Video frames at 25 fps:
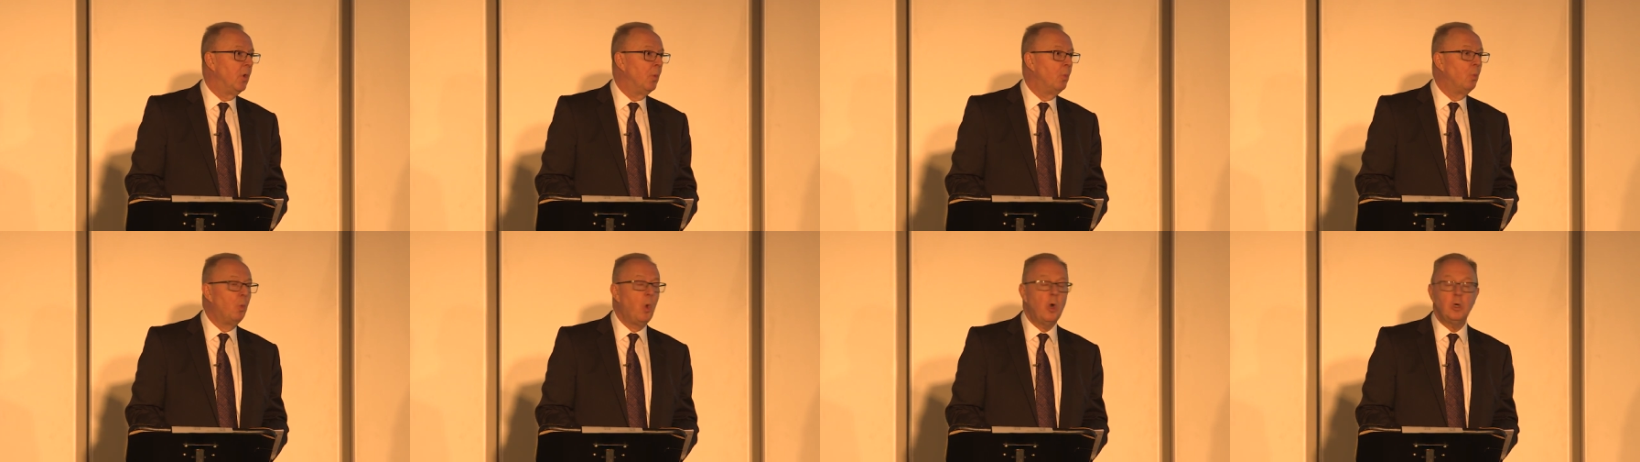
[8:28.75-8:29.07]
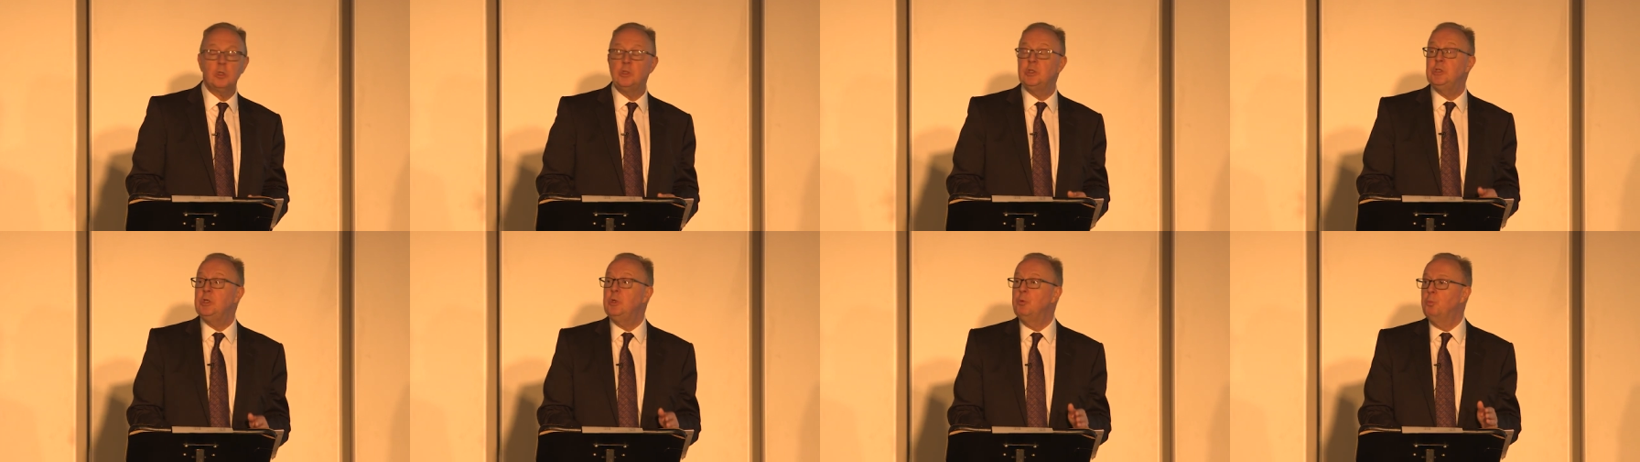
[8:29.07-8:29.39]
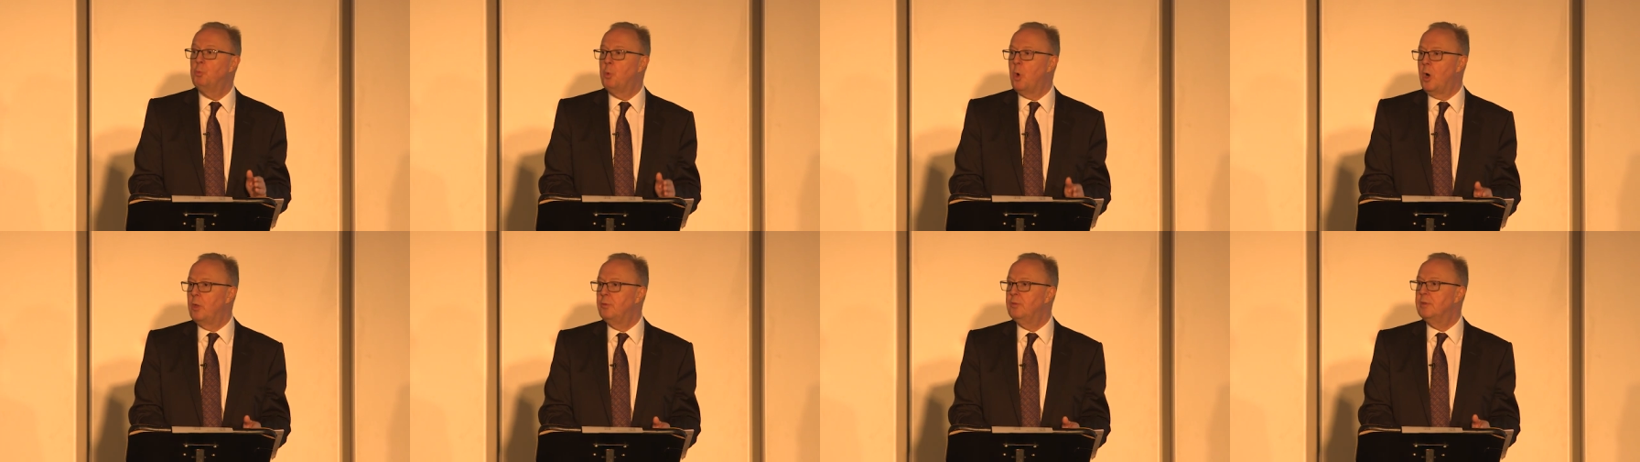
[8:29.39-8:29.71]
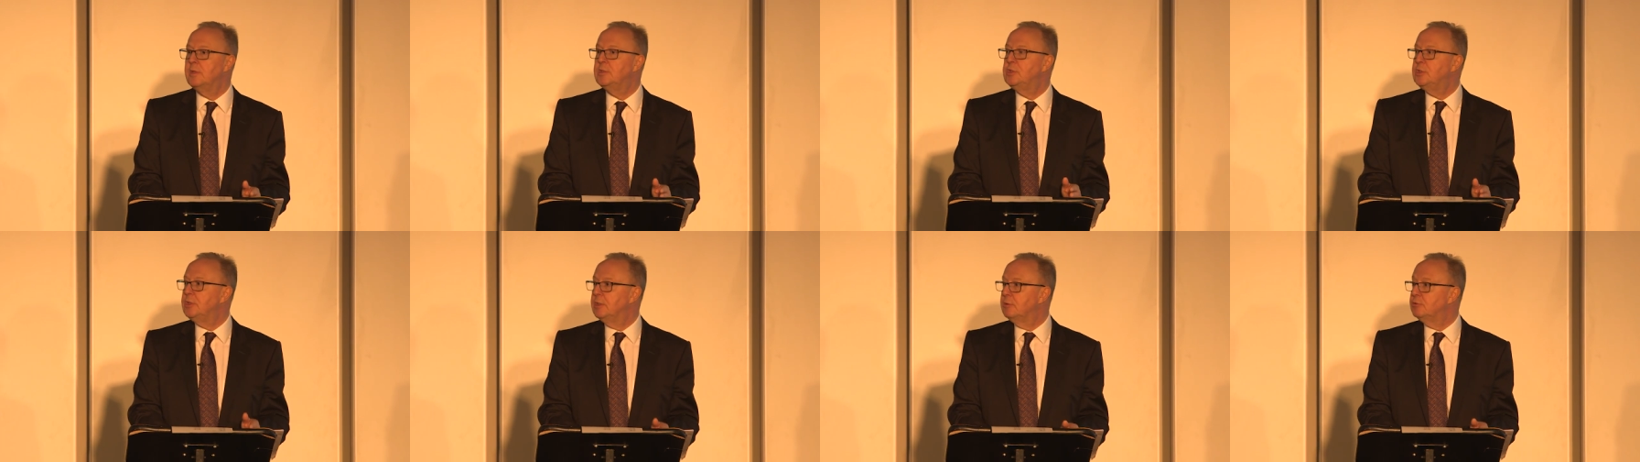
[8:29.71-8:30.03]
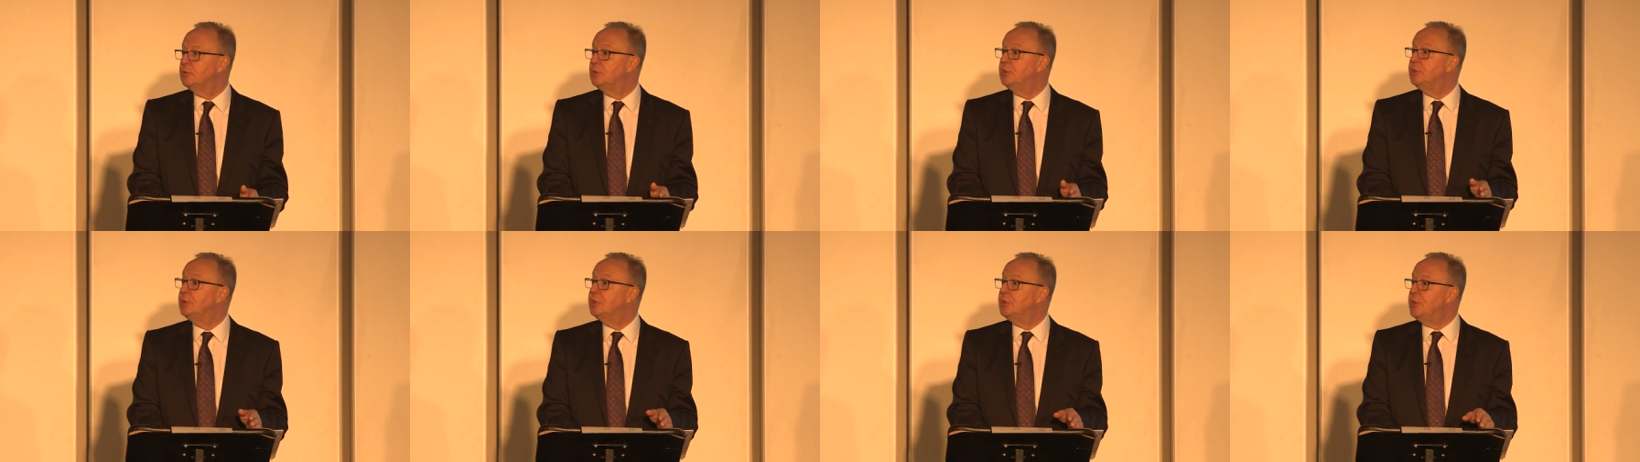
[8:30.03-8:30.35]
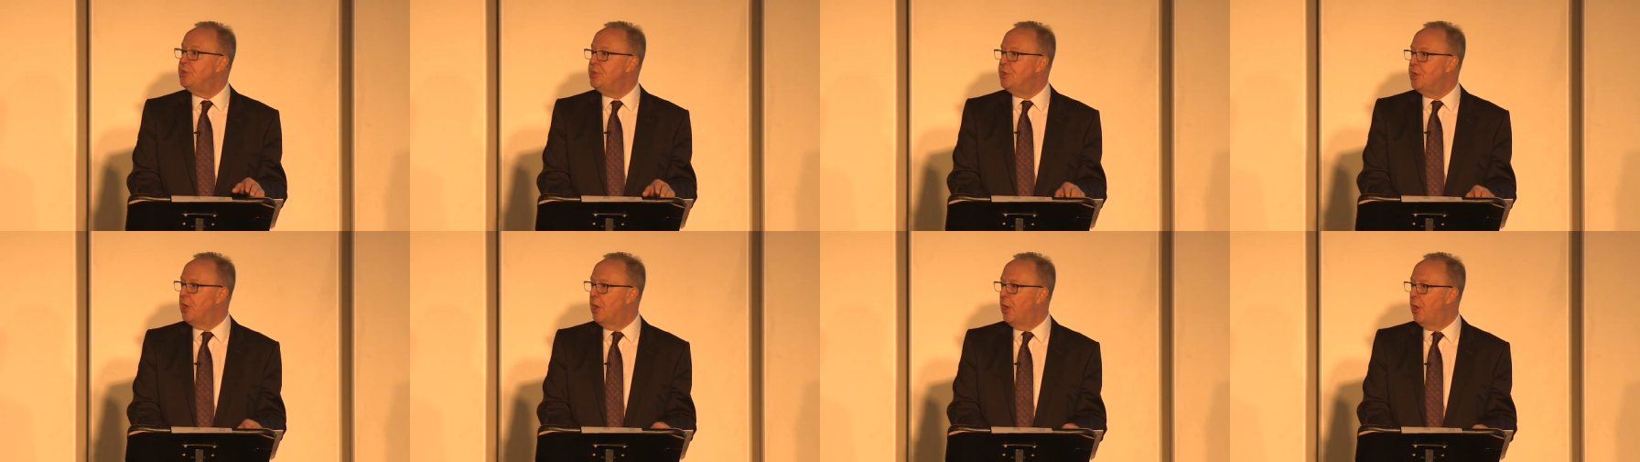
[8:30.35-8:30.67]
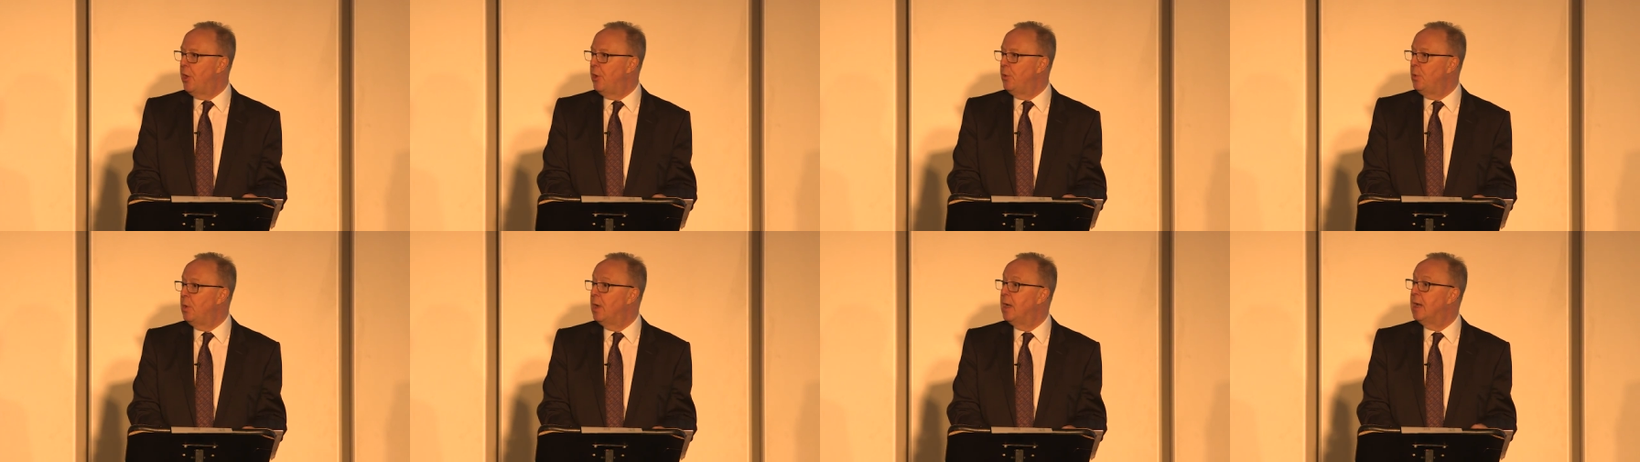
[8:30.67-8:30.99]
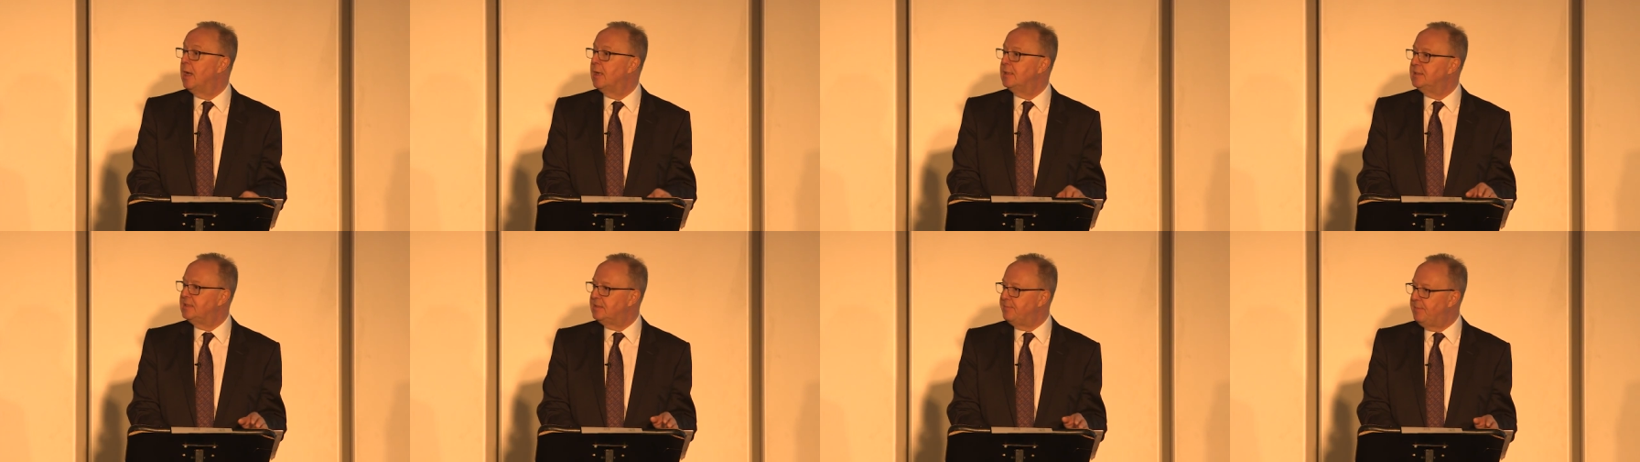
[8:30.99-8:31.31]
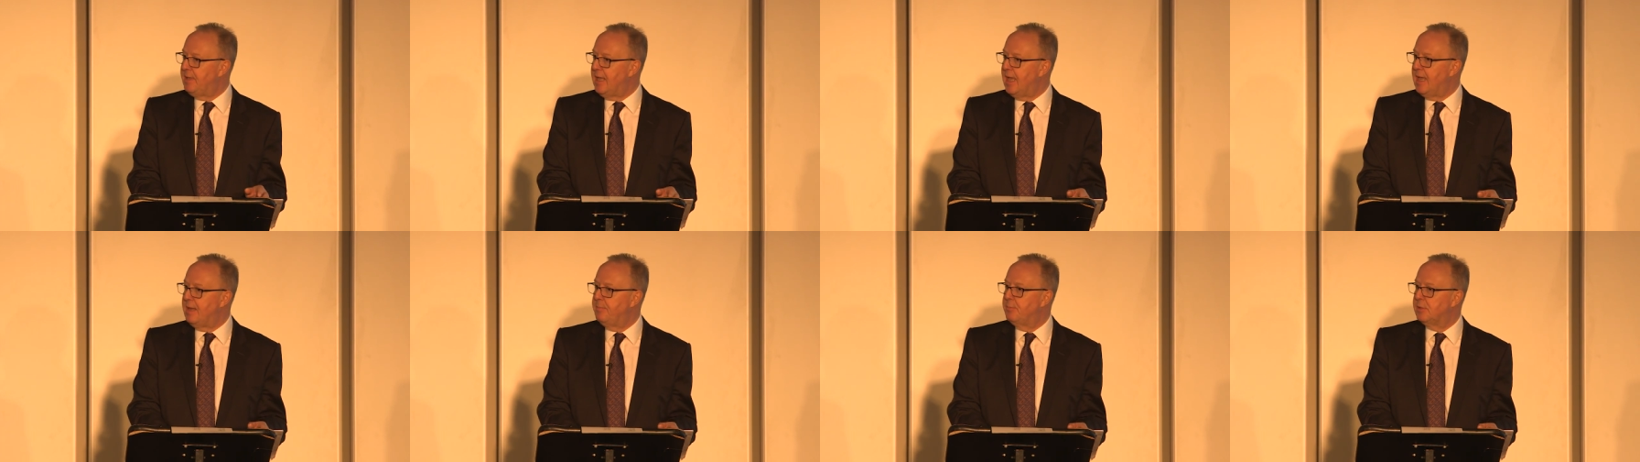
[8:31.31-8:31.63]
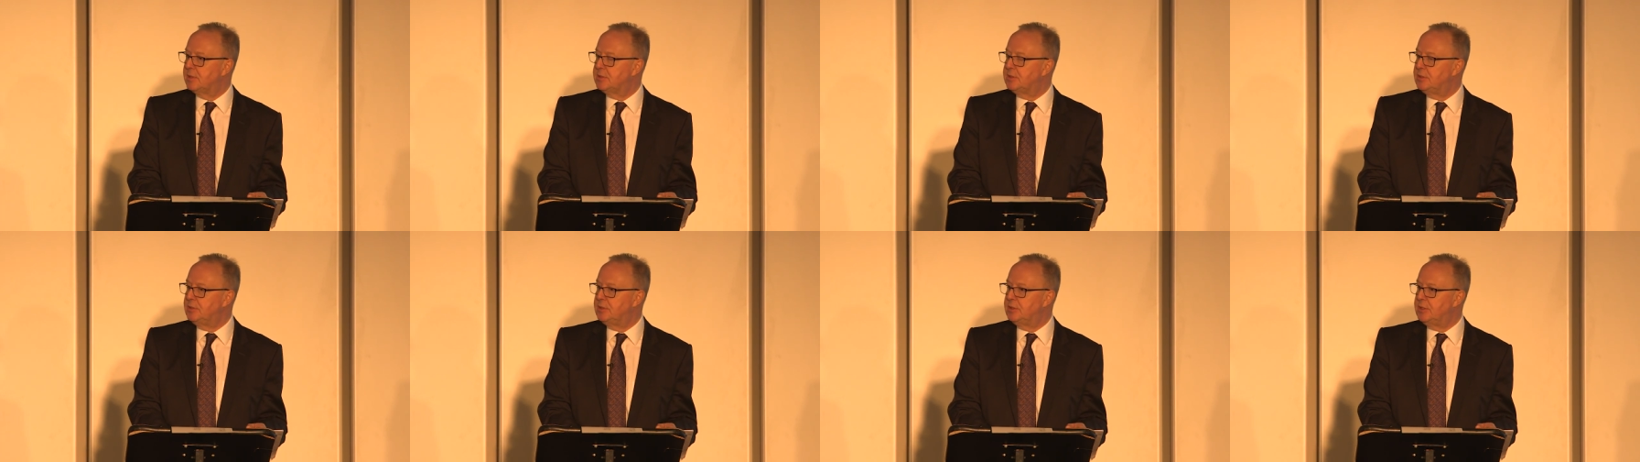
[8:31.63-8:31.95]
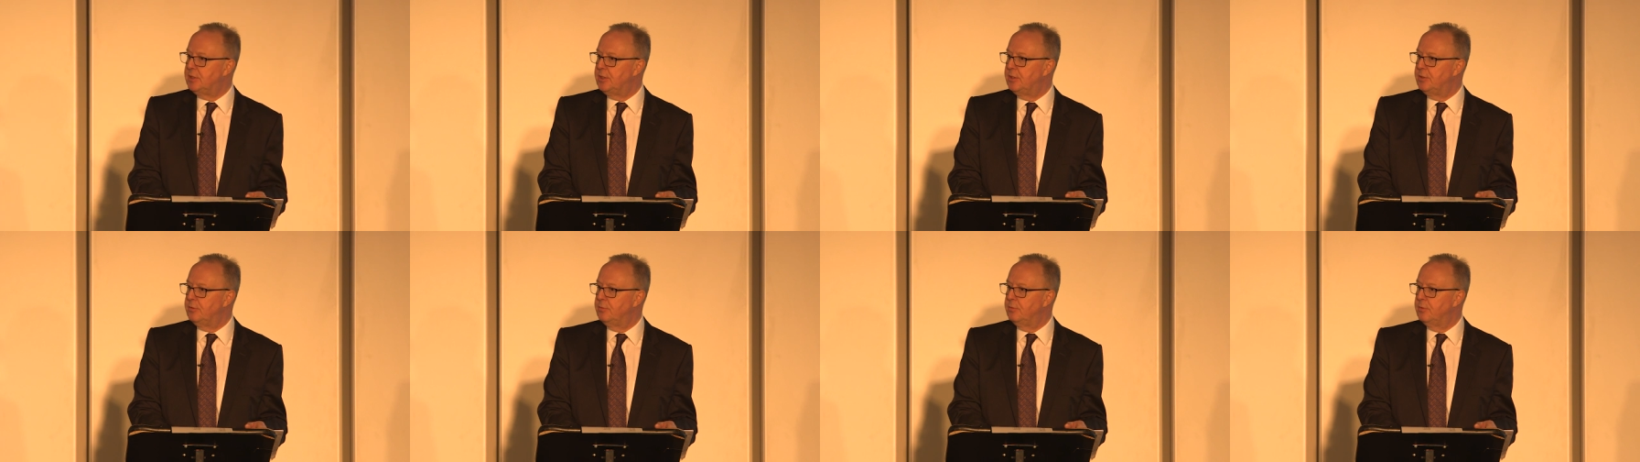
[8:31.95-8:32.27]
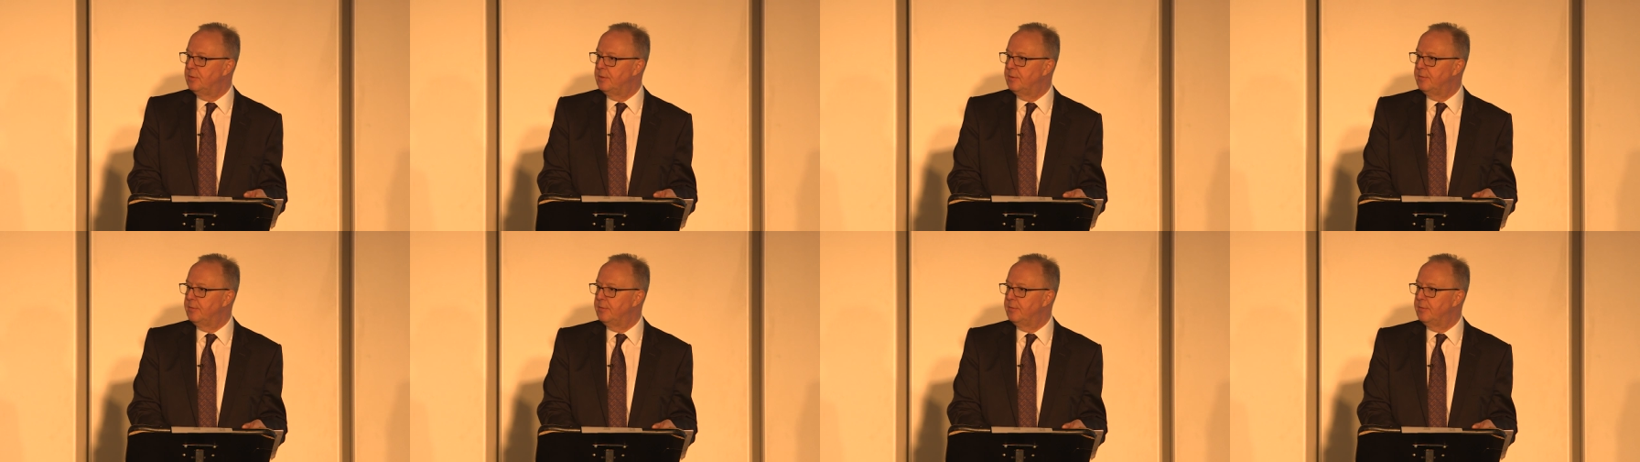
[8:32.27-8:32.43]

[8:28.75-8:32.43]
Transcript: What do you want the children to know and to be able to do?